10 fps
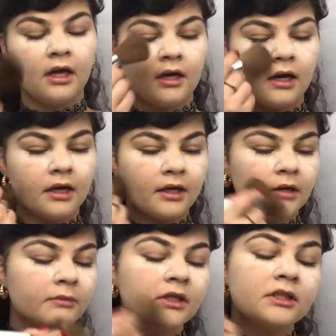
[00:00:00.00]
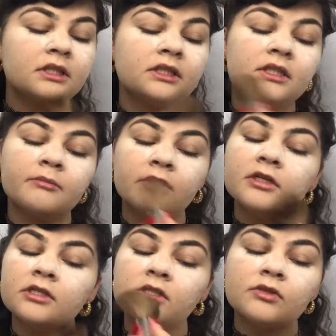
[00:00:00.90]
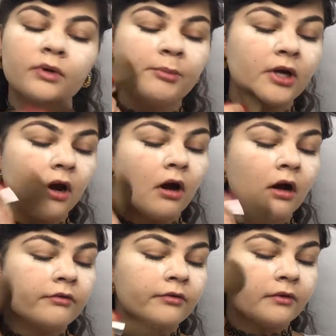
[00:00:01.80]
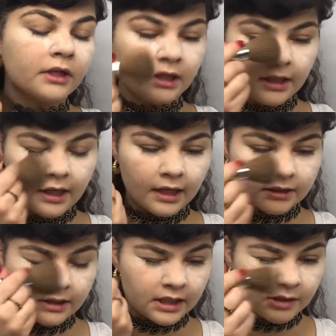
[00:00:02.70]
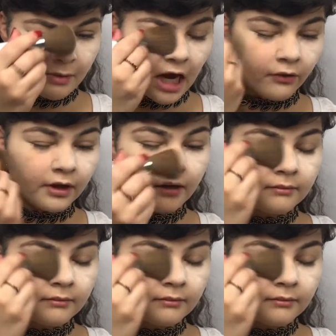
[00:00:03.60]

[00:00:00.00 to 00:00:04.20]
I am just simply sweeping off the excess powder.